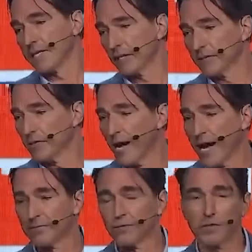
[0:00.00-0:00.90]
day or two
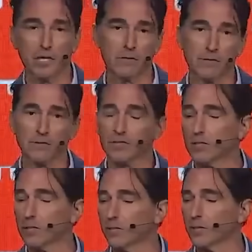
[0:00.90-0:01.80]
after the interviews
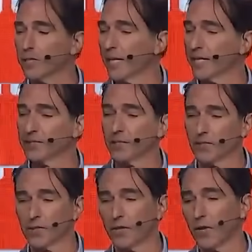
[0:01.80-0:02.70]
concluded, I took
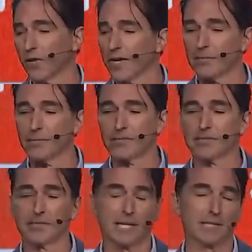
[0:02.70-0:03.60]
the call that I'd been
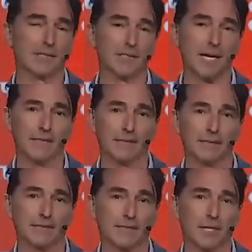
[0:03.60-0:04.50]
selected as the
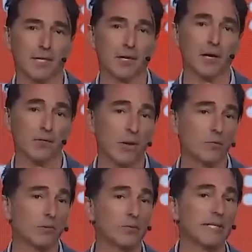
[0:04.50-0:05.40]
designer of what
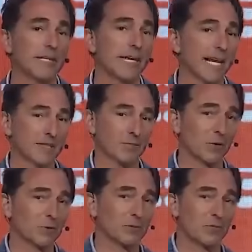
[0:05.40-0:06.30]
will be the next
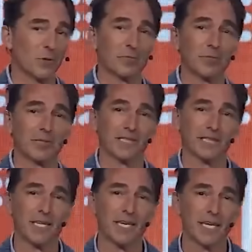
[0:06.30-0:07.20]
most important
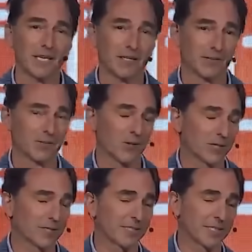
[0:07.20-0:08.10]
building in this
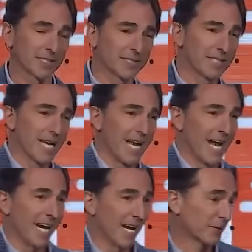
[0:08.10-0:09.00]
growing city.
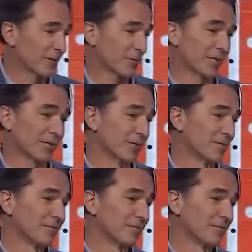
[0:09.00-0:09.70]
And I was thrilled,